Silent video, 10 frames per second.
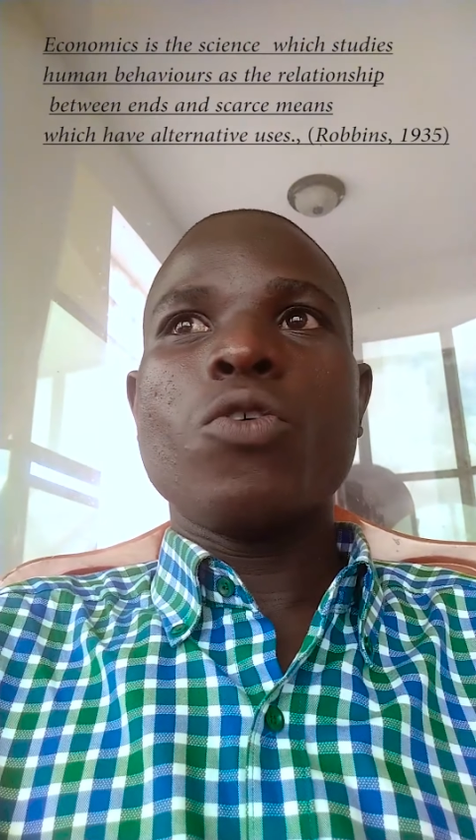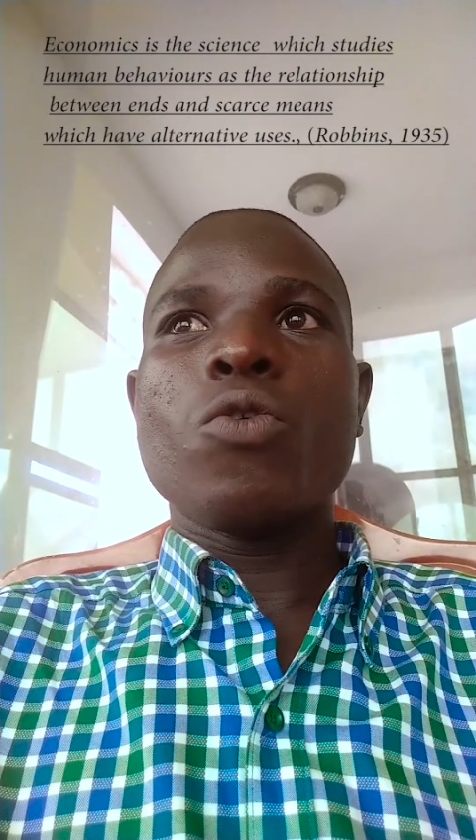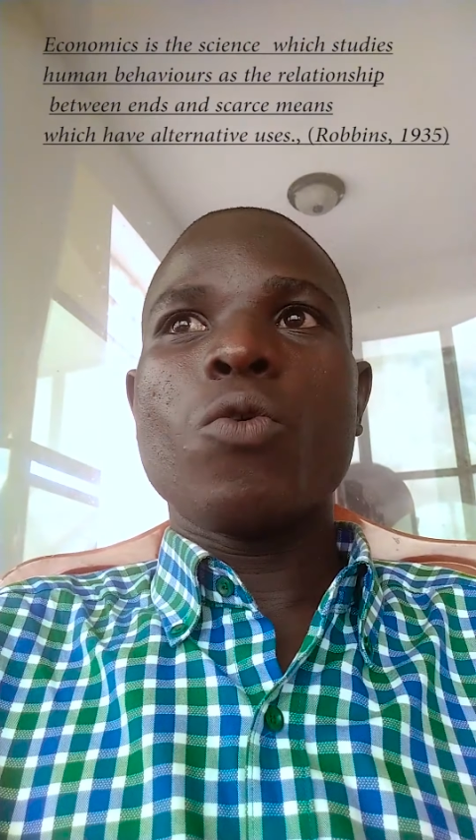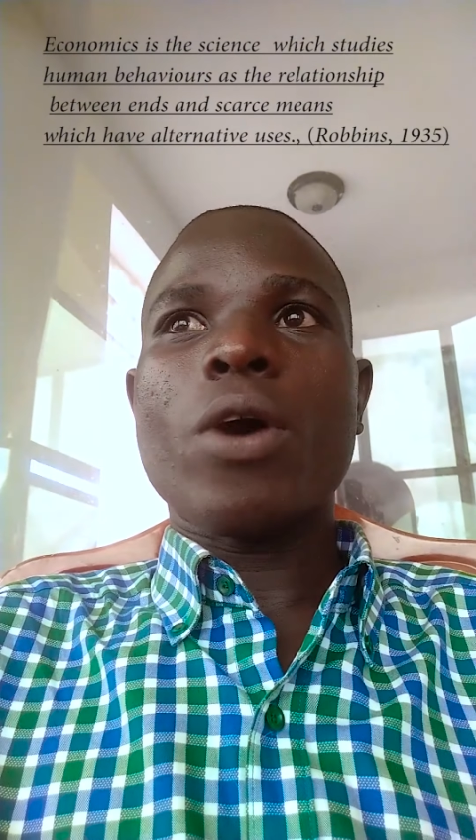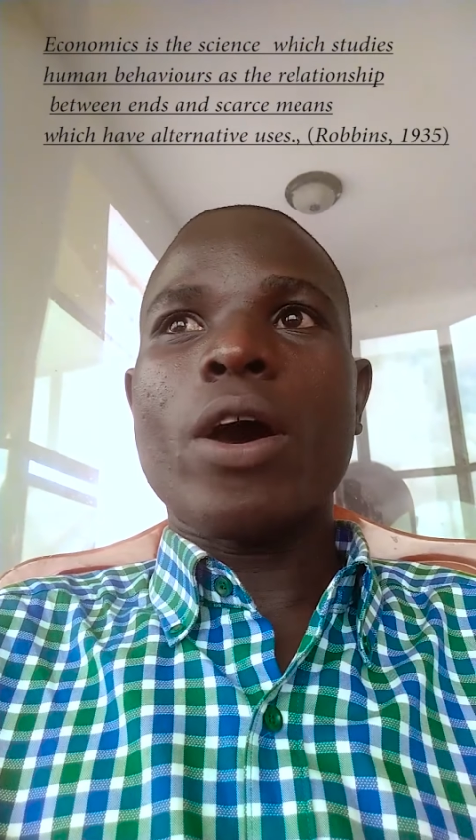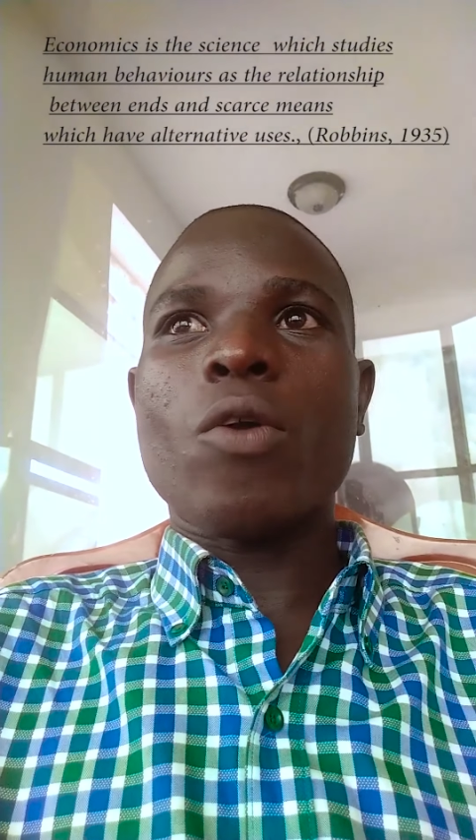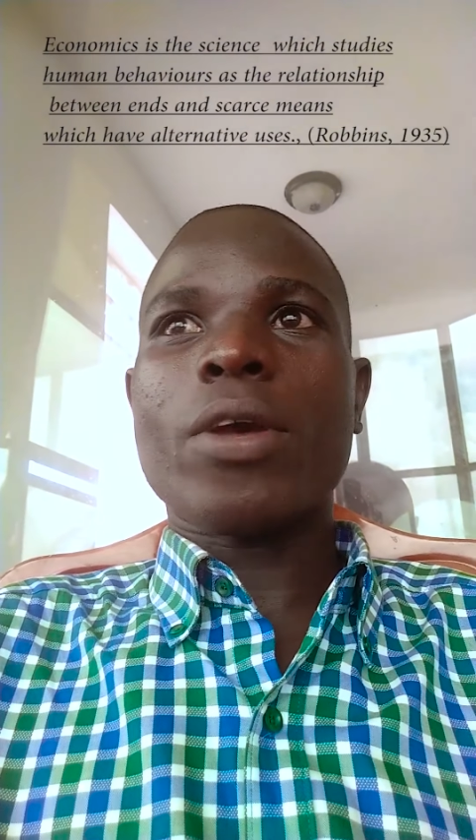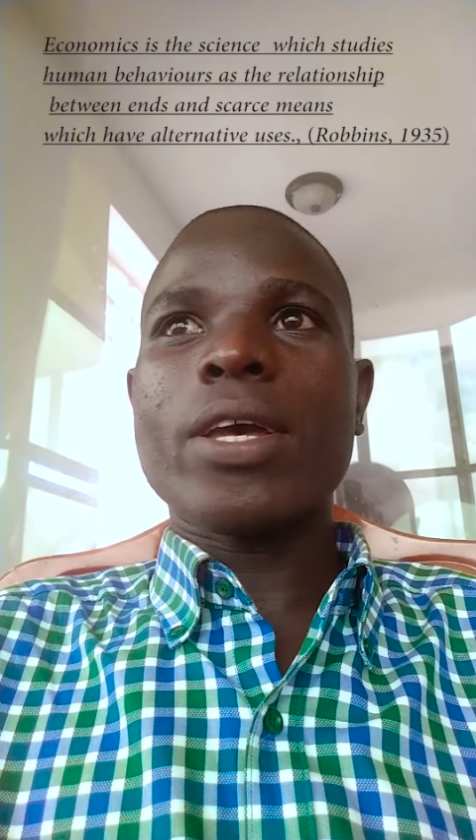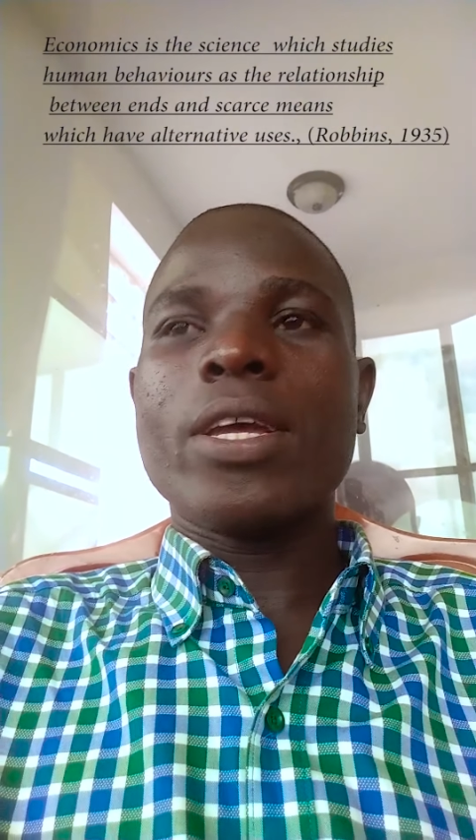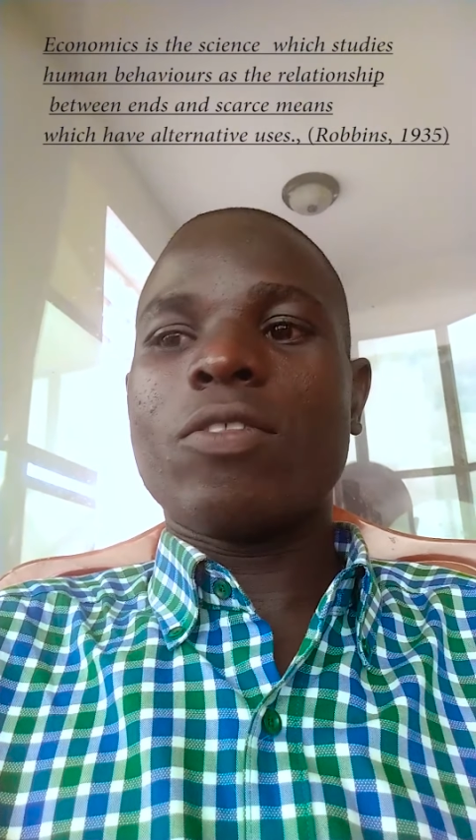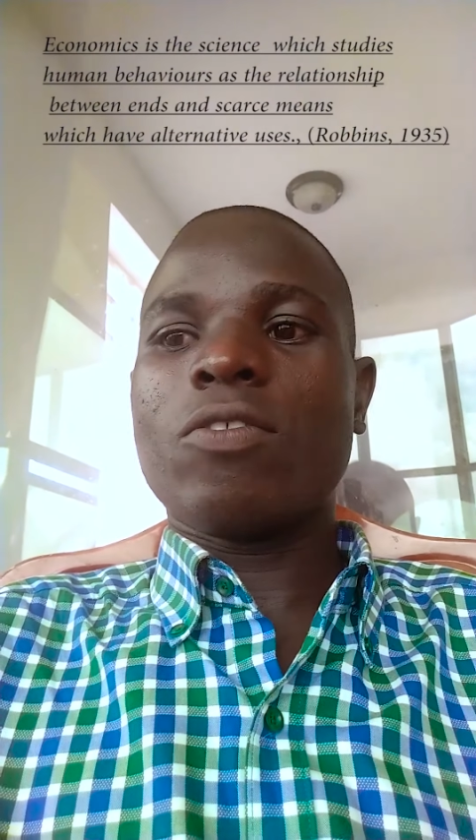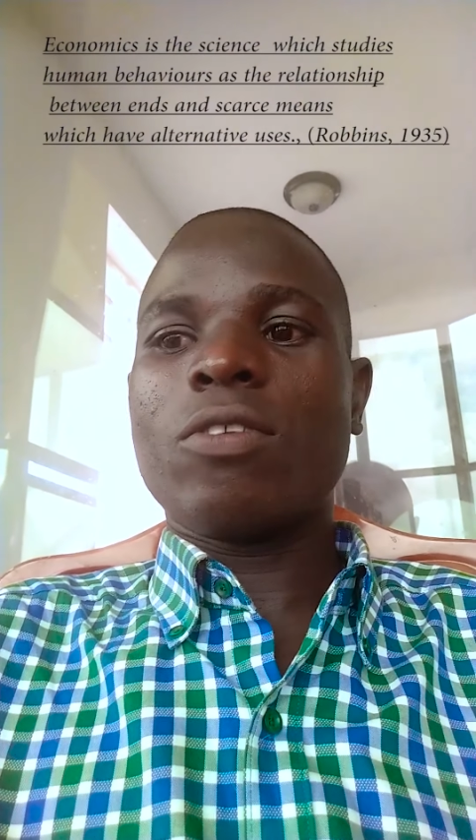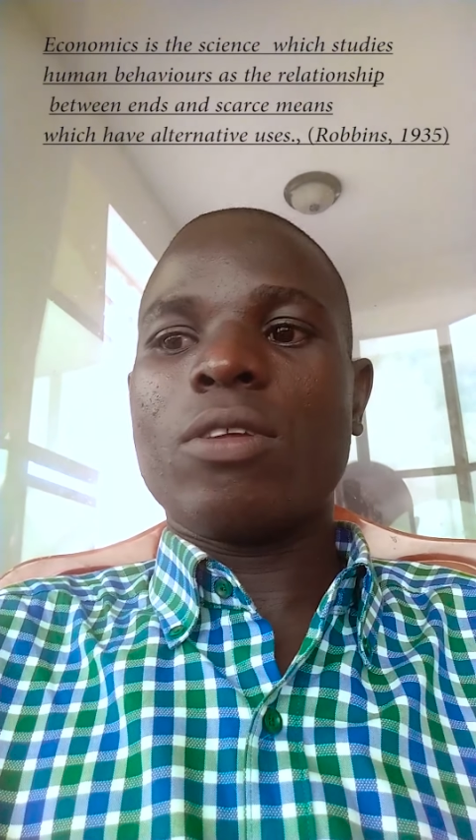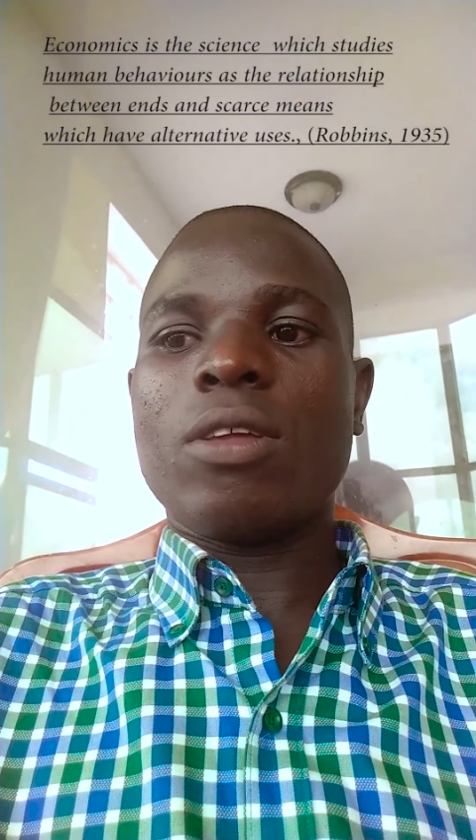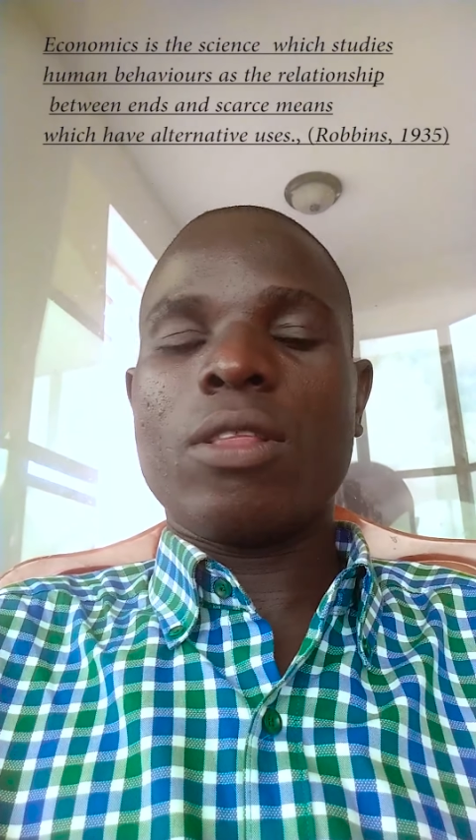you allocate
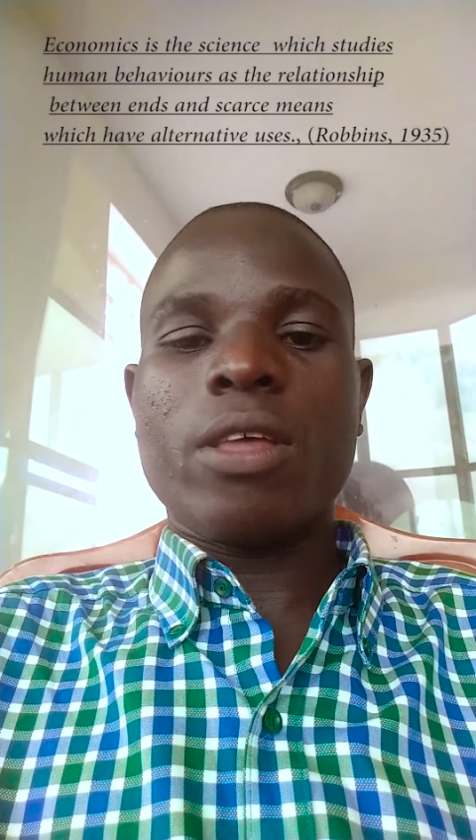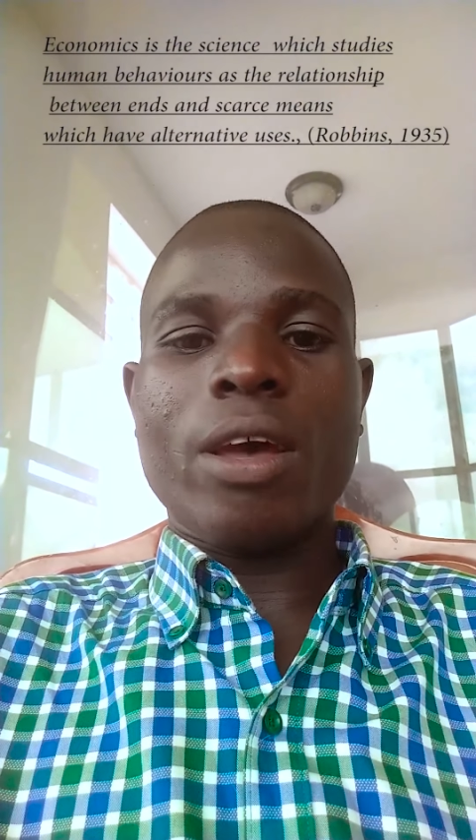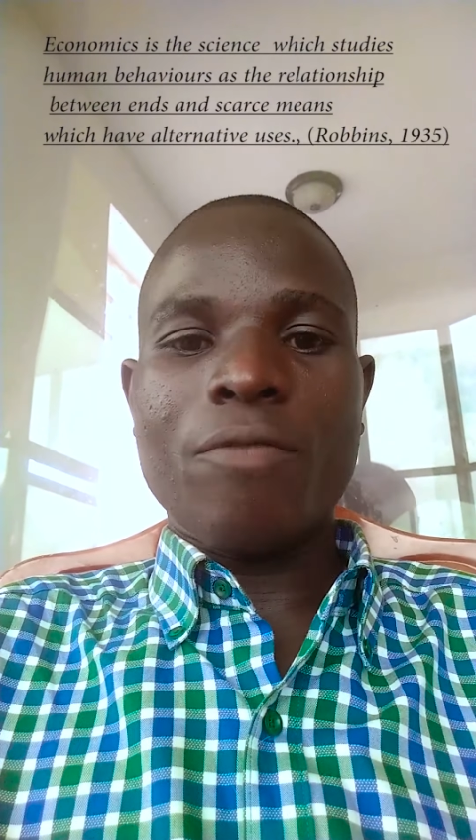the